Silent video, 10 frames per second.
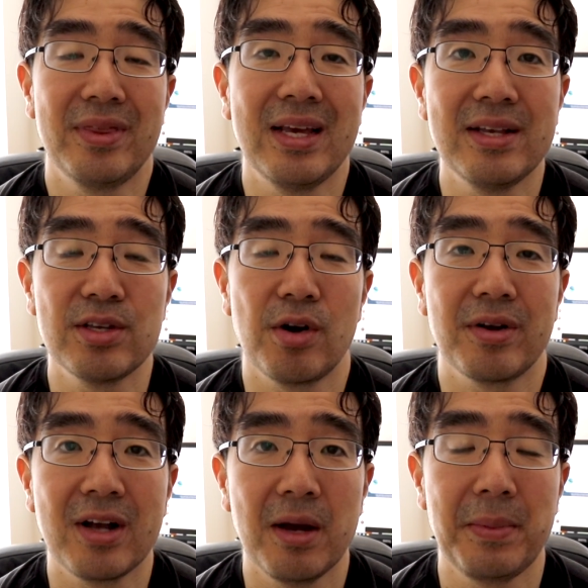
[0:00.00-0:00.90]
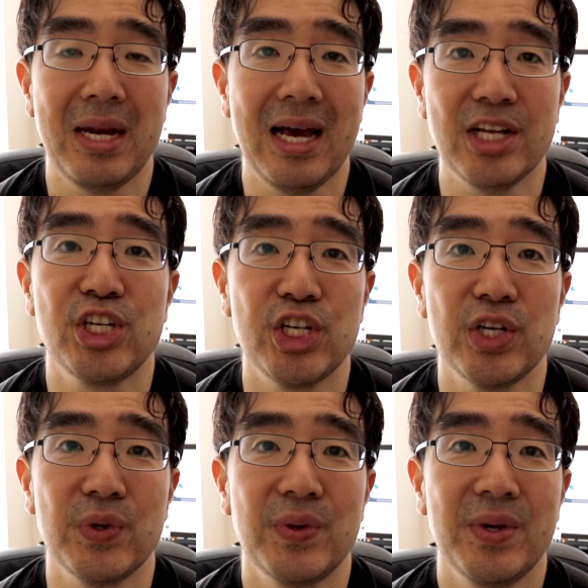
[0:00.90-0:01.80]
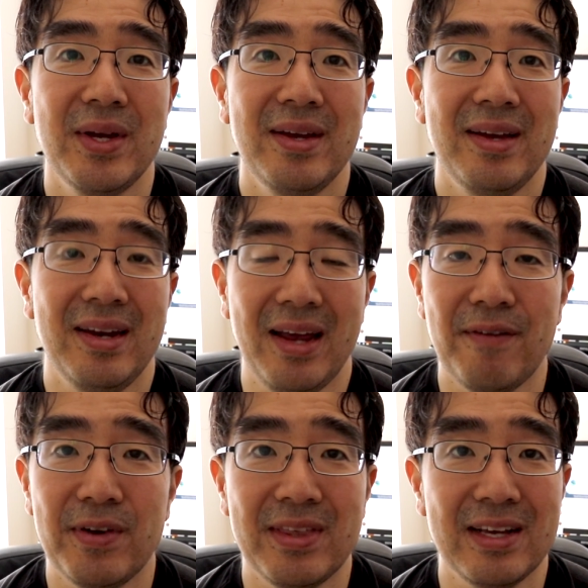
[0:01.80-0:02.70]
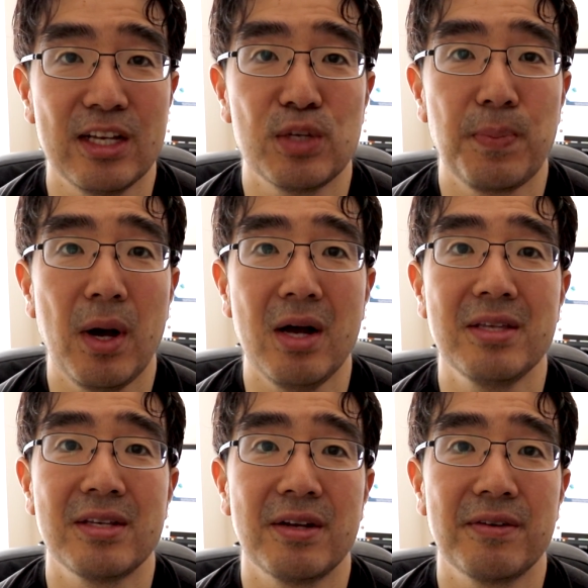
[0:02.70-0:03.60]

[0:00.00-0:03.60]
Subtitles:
things aren't coming at you and everything is positive.